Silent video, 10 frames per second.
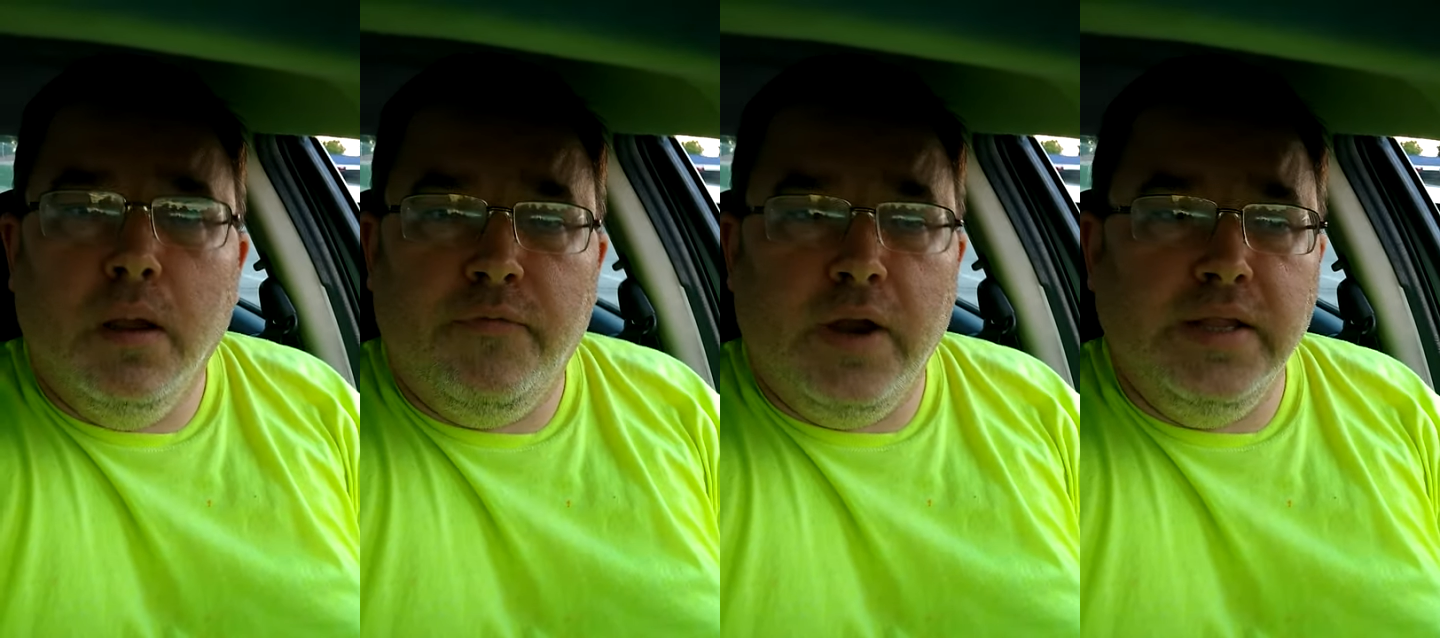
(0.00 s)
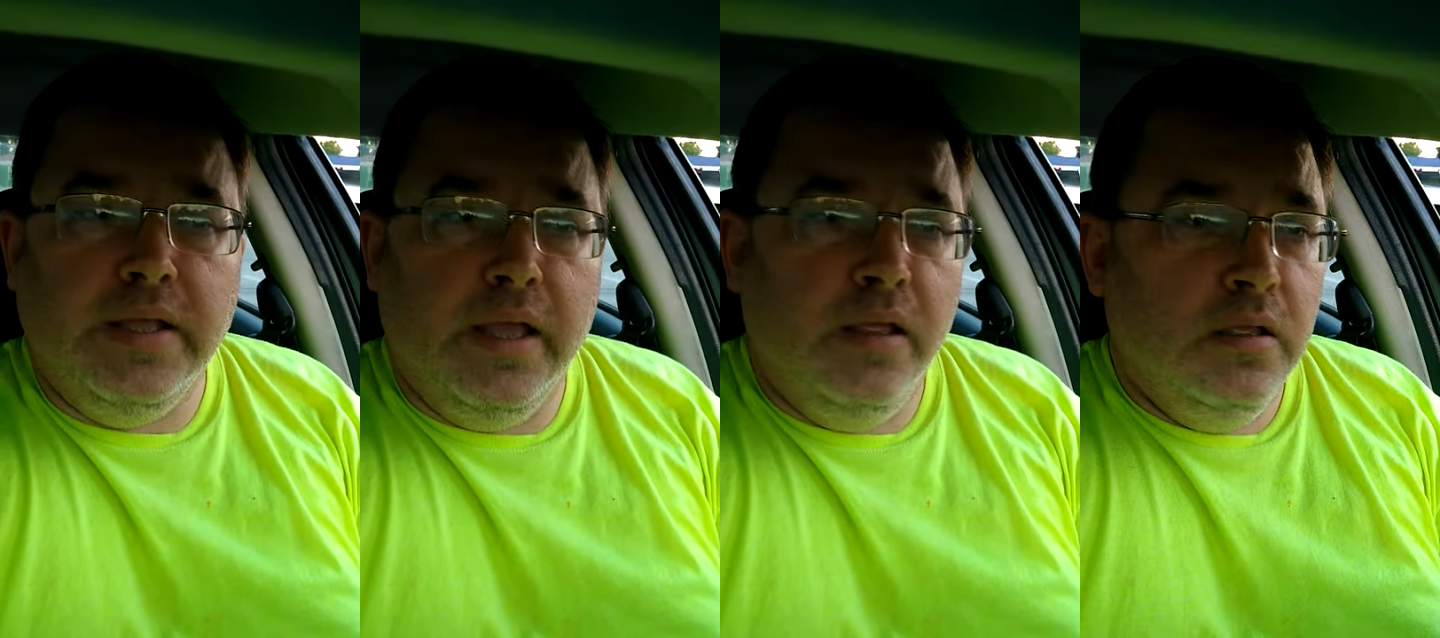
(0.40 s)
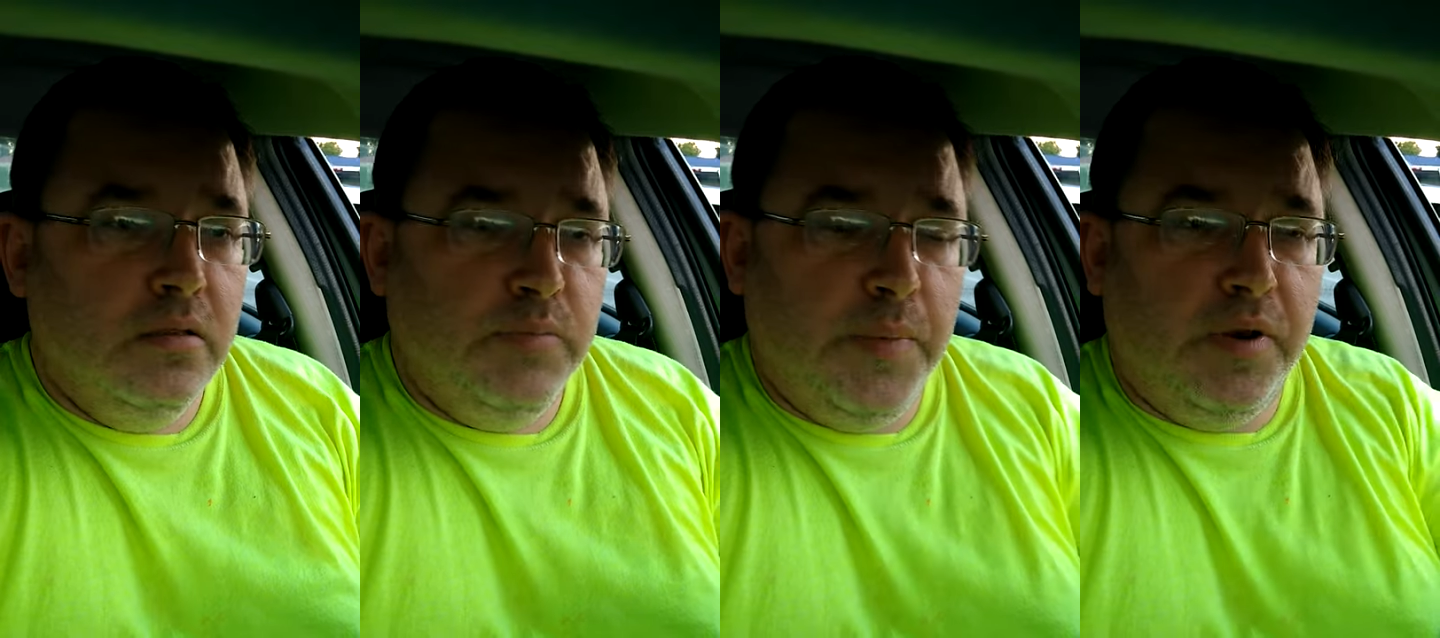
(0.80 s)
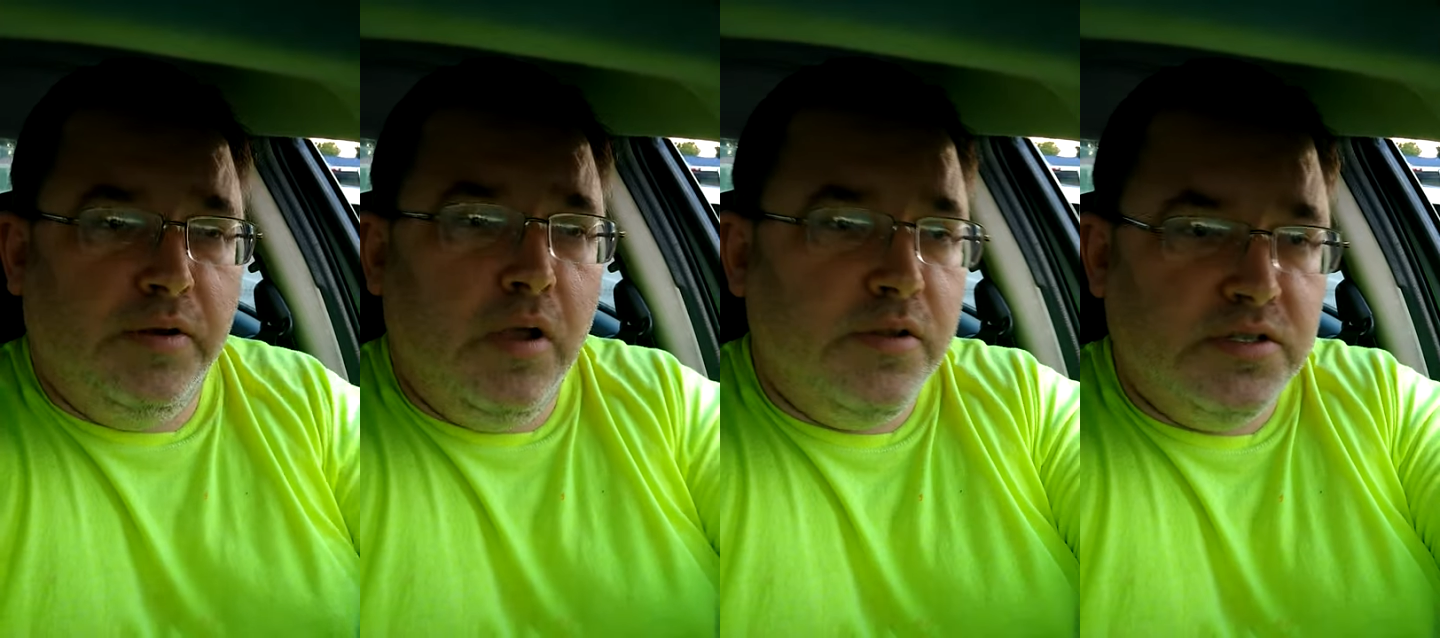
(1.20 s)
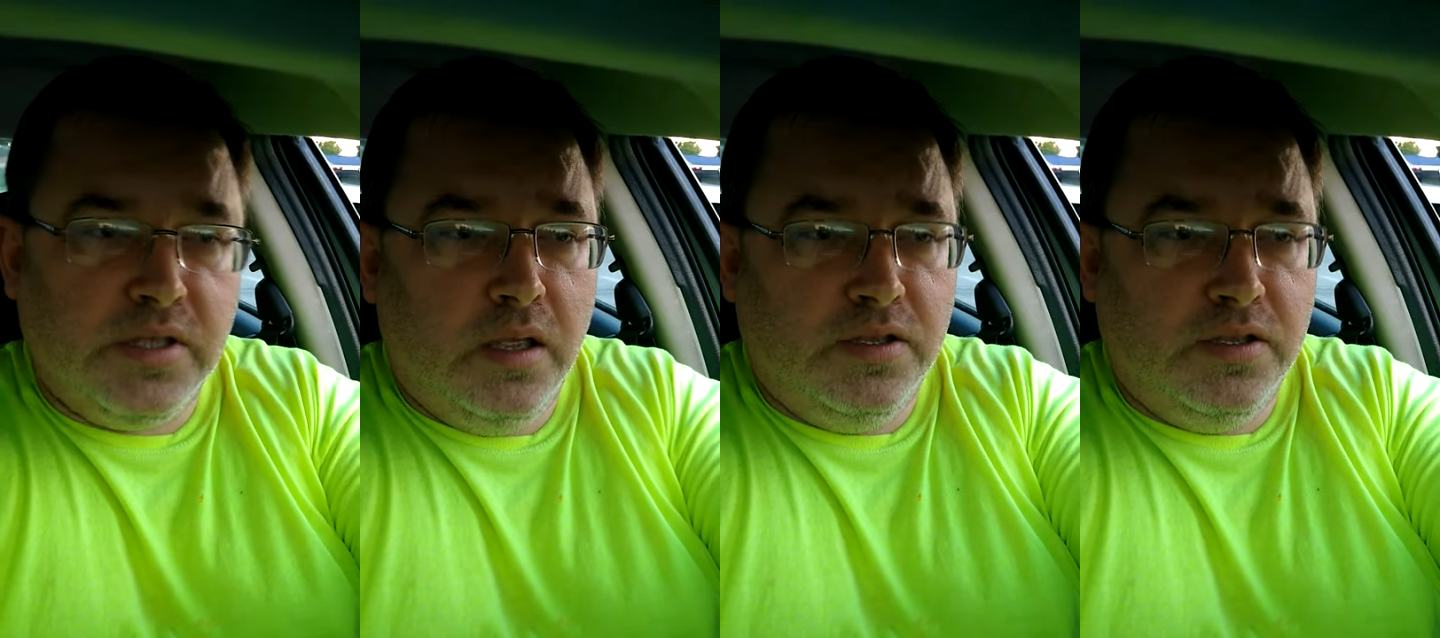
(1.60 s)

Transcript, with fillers: afraid that people don't know there's